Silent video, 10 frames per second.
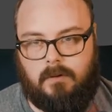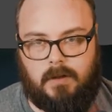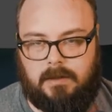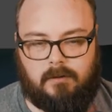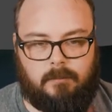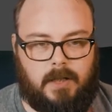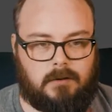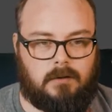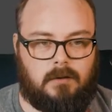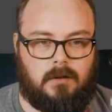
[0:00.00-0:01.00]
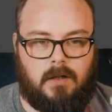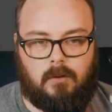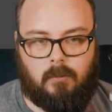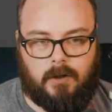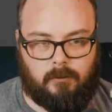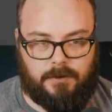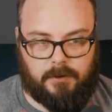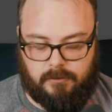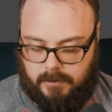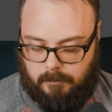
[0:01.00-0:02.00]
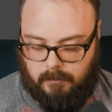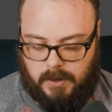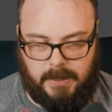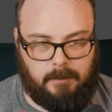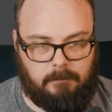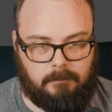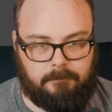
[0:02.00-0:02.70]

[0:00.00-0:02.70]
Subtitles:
it doesn't matter. Whereas with ExtremRaym,